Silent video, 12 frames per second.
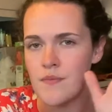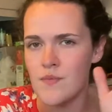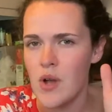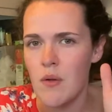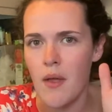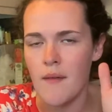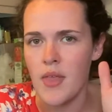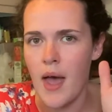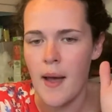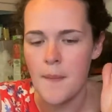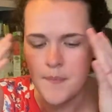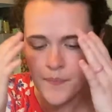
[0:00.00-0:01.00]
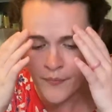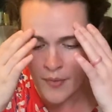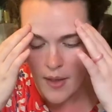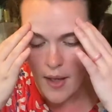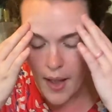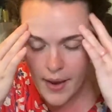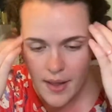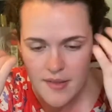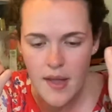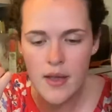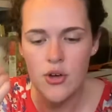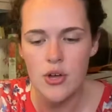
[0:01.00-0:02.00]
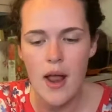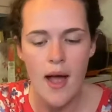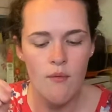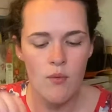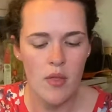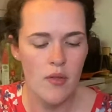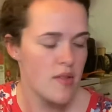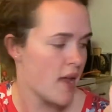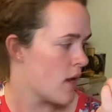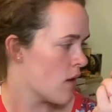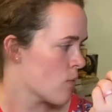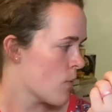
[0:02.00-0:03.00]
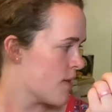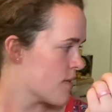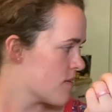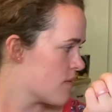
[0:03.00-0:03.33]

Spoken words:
Don't love that. I guess I could have one of those handheld whisks.